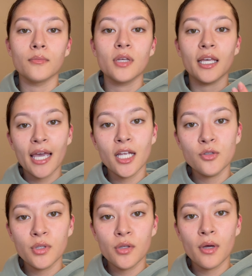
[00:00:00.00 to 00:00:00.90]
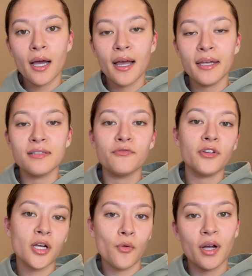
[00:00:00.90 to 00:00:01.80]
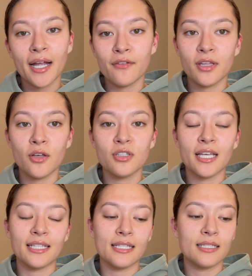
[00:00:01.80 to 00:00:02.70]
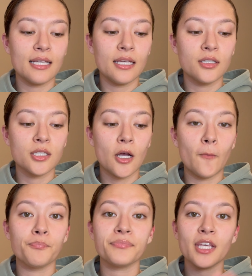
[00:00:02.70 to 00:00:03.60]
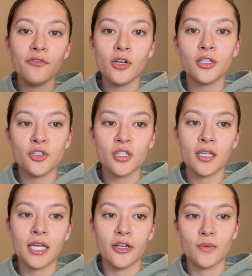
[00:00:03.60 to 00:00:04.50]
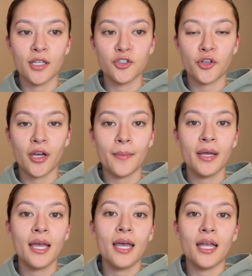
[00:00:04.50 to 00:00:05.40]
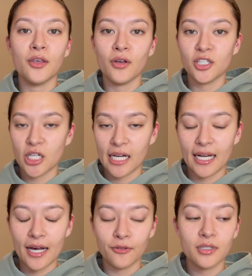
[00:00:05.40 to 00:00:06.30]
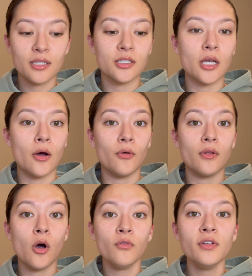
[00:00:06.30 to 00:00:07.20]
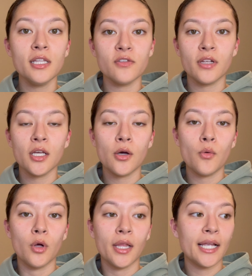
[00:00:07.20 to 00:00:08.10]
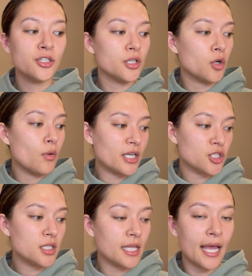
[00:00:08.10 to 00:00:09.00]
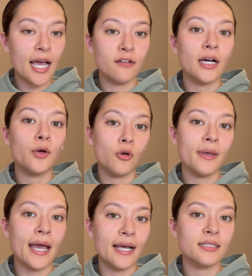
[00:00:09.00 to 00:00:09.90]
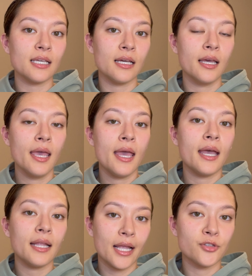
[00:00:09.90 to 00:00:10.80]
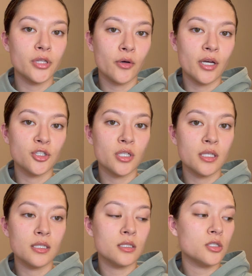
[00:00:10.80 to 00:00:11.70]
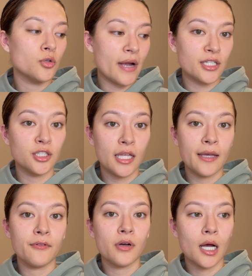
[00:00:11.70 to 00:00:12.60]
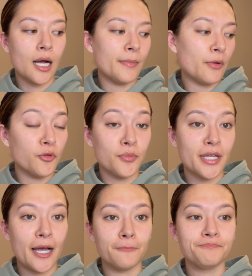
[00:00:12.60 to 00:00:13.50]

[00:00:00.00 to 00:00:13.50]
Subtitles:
engage with you guys and figure out what kind of videos you like to see. So if you're interested, here's my Instagram and you can check it out. So hopefully this video will answer the questions that I have. I will be asking and answering the questions directly. I wrote them down